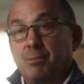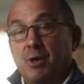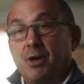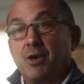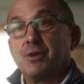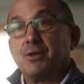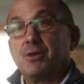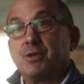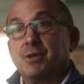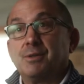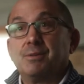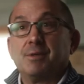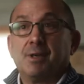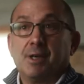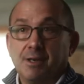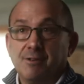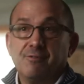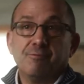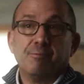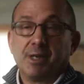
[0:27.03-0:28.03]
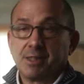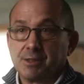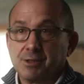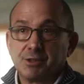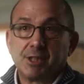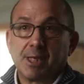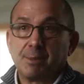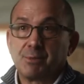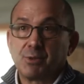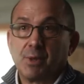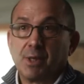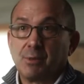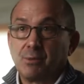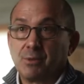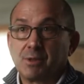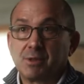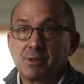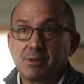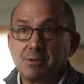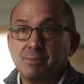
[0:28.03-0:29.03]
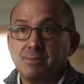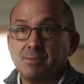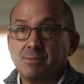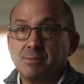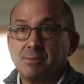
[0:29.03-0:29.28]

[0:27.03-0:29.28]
partner of Michael Shaps Wineworks.